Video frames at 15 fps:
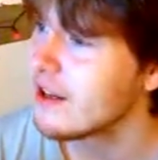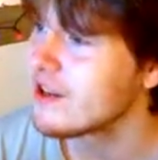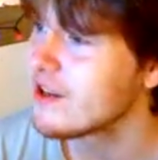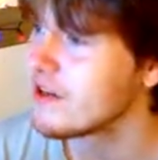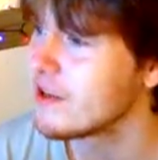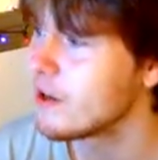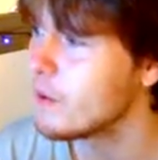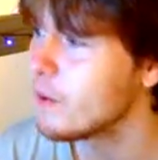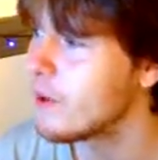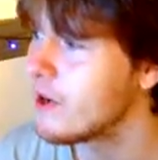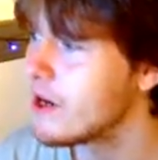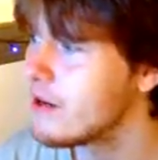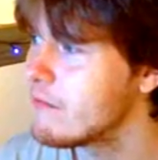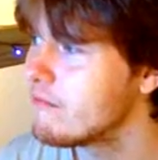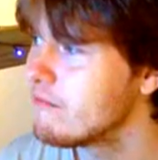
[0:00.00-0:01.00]
So,
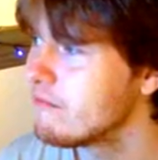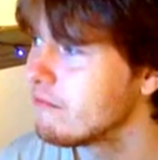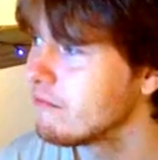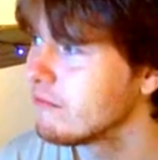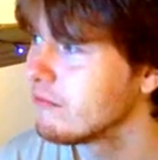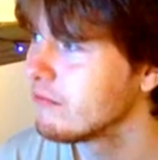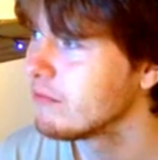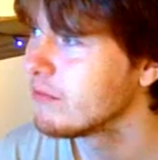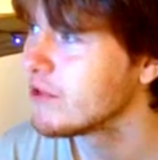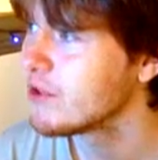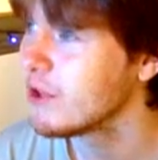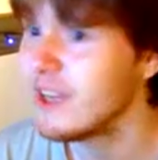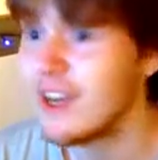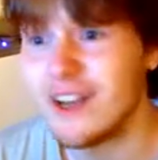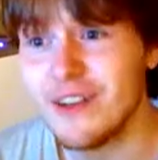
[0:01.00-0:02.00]
um,
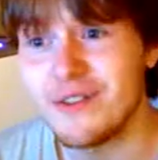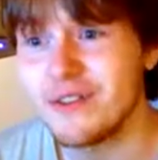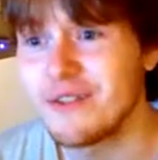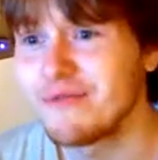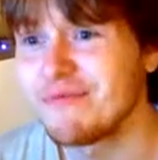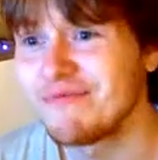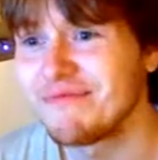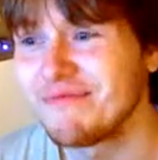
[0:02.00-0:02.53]
so yes.